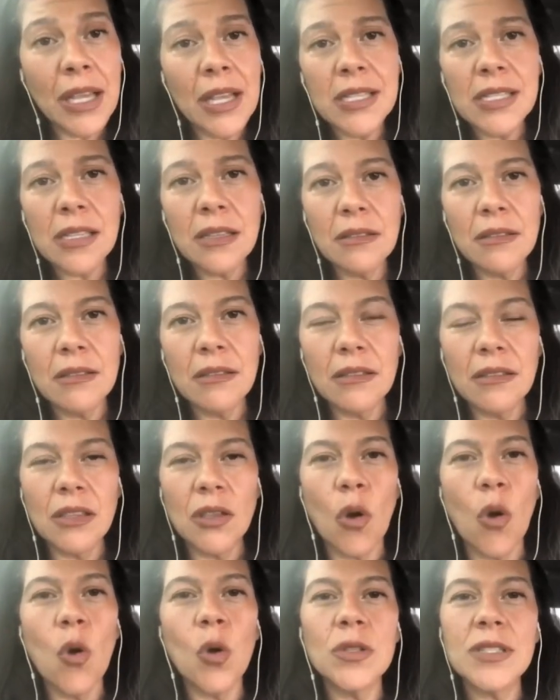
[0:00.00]
because
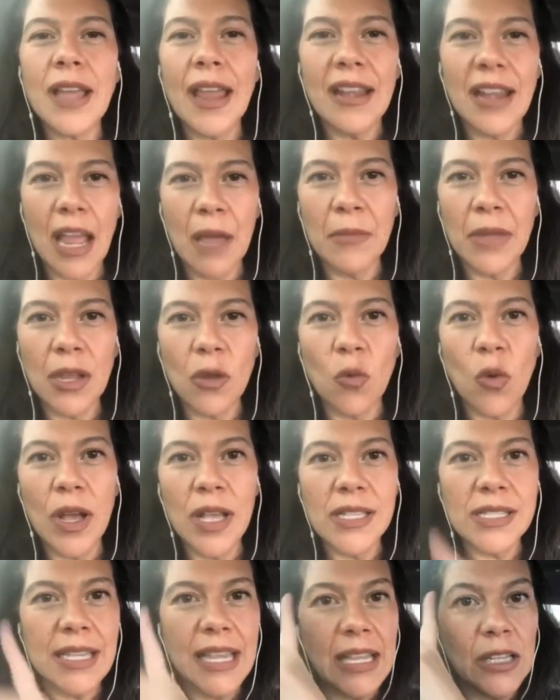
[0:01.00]
the whole dynamic
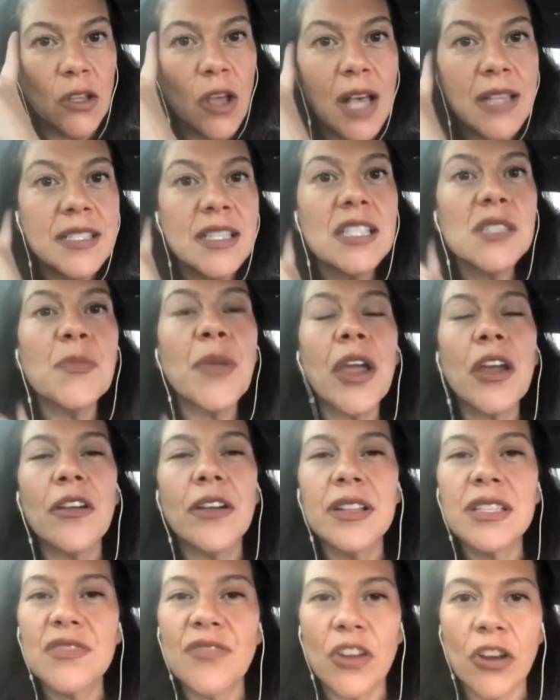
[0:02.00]
was he lost his
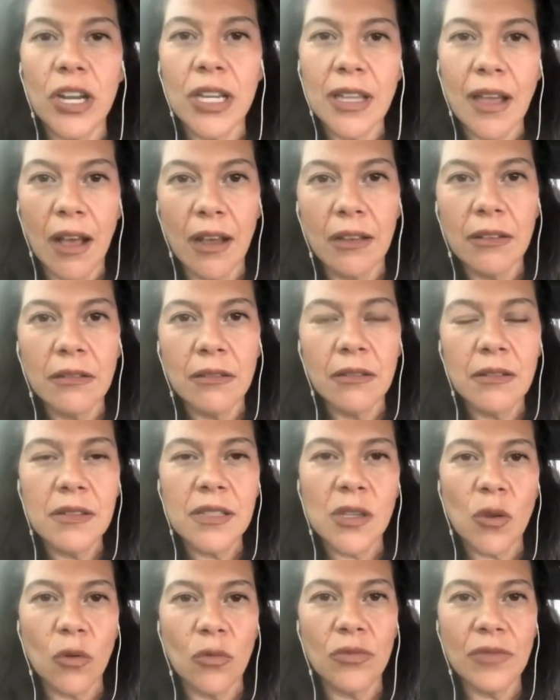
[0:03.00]
parents very young.
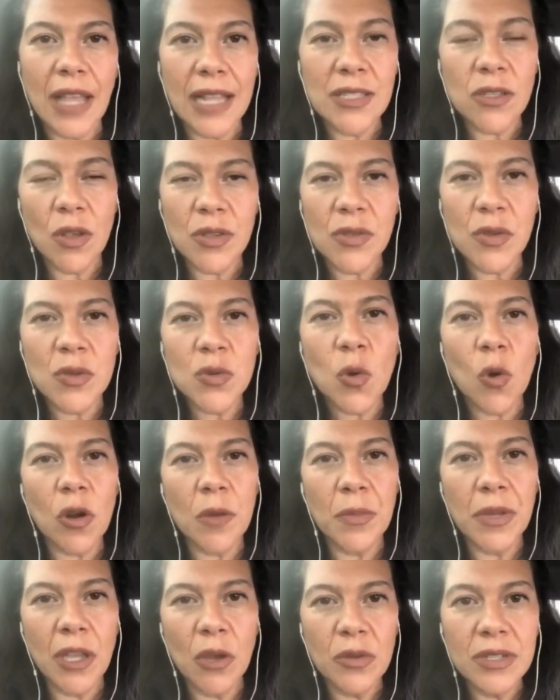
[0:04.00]
So that's also
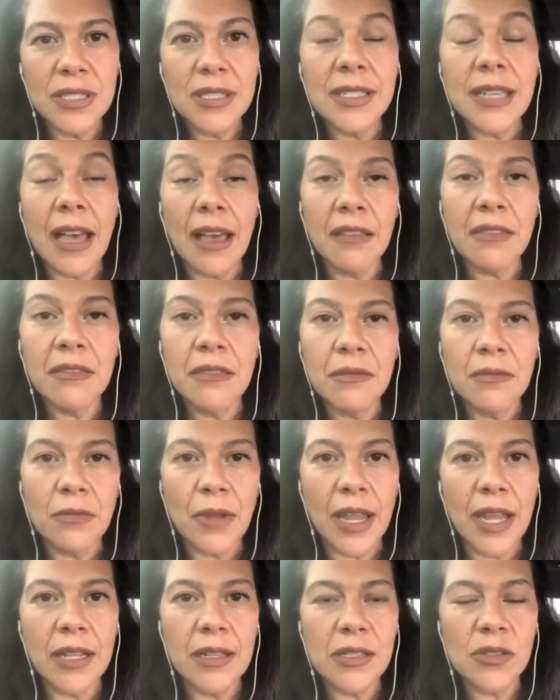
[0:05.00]
Scorpio's death,
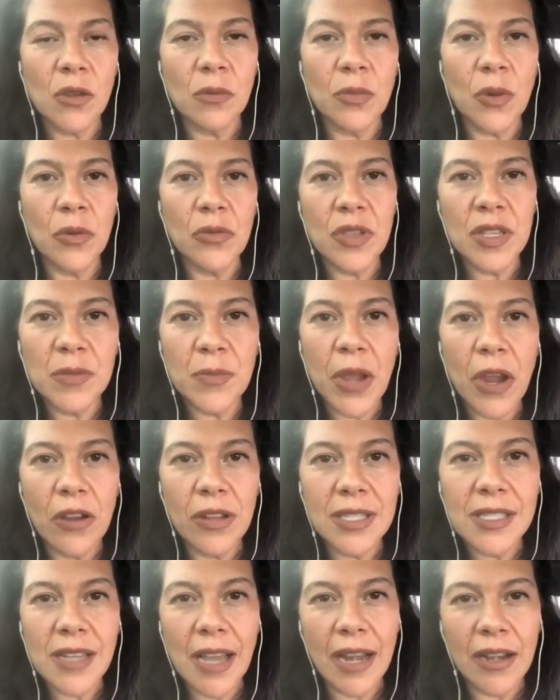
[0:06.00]
right? So both his
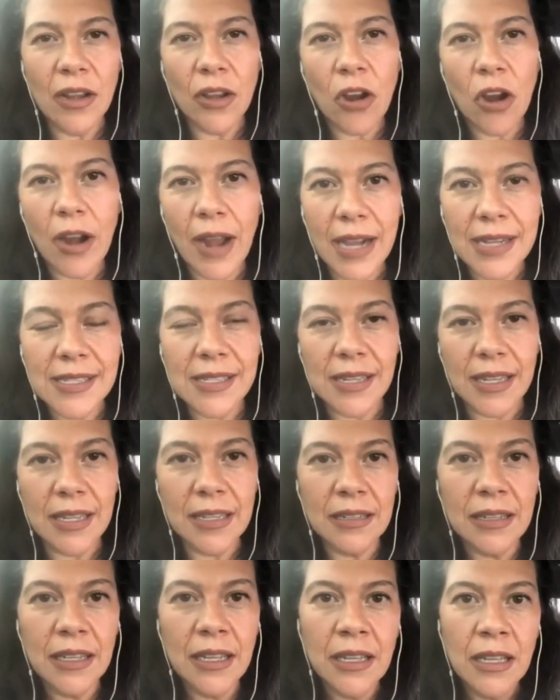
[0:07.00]
parents died in a car
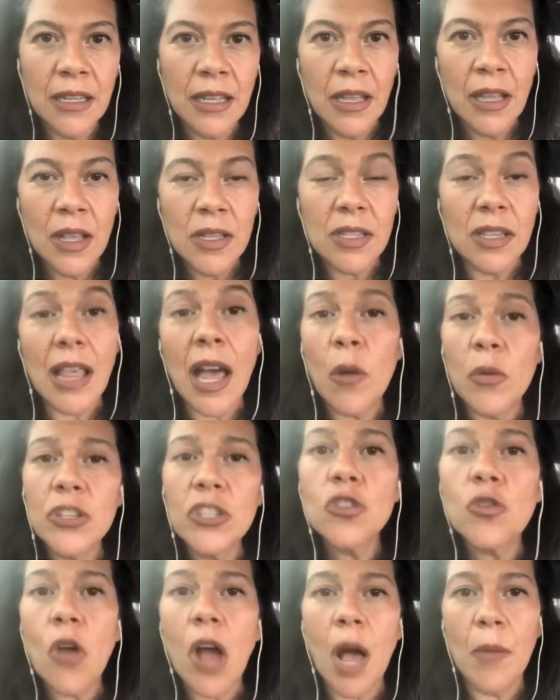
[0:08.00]
accident. So that
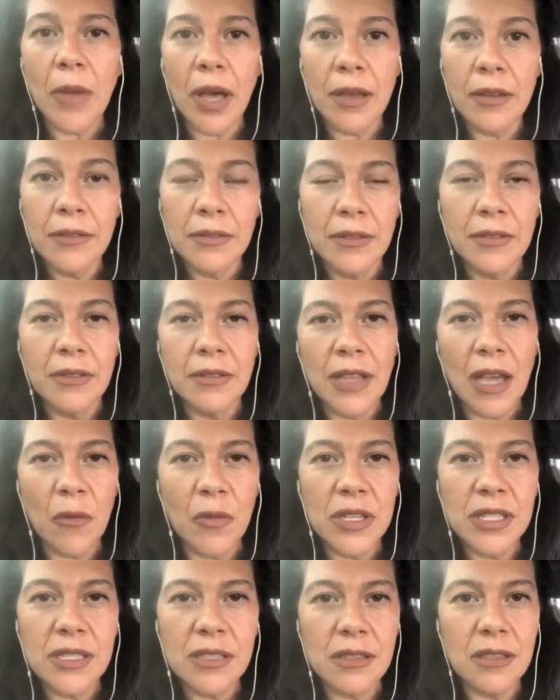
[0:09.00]
was trauma.
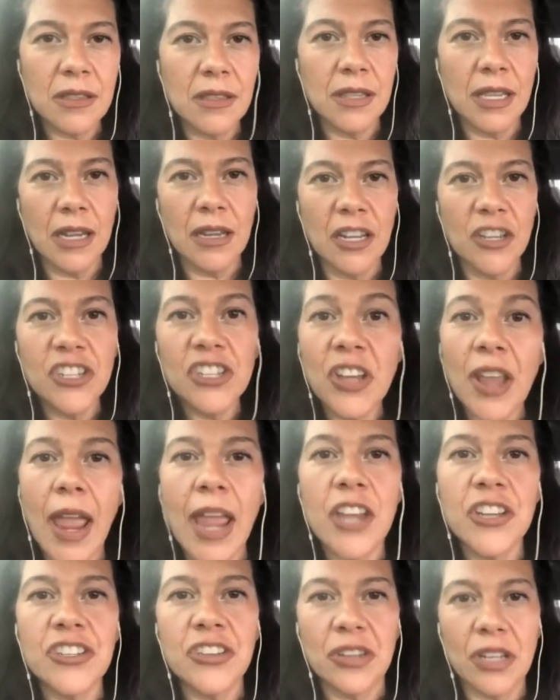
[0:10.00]
That was the
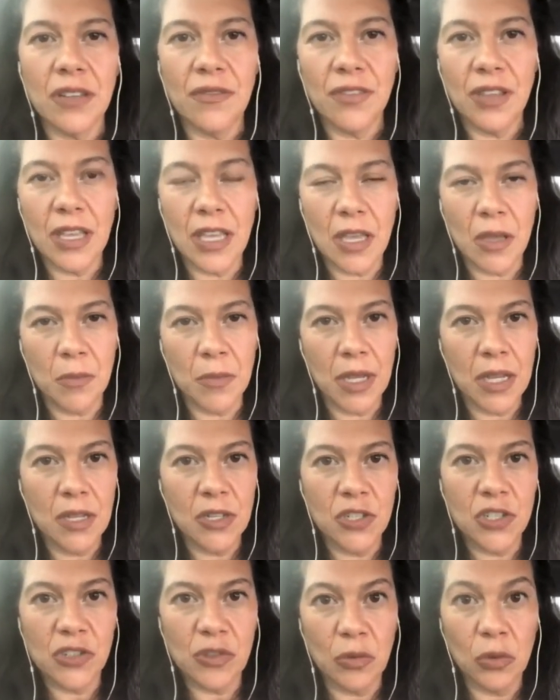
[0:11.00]
initiation of him
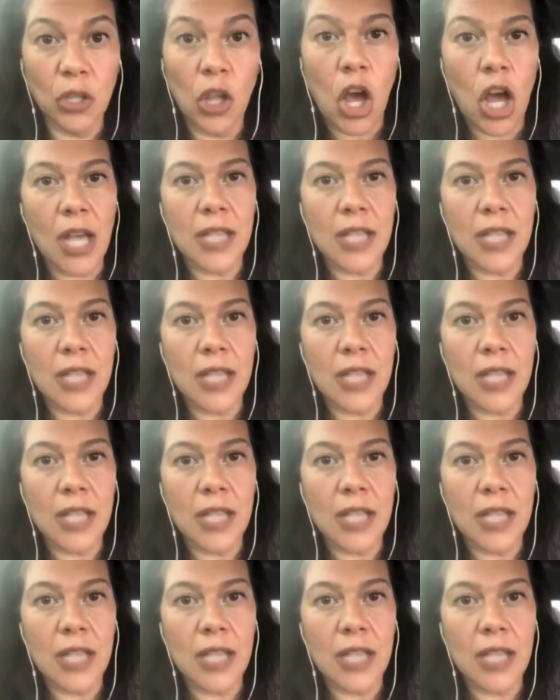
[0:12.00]
into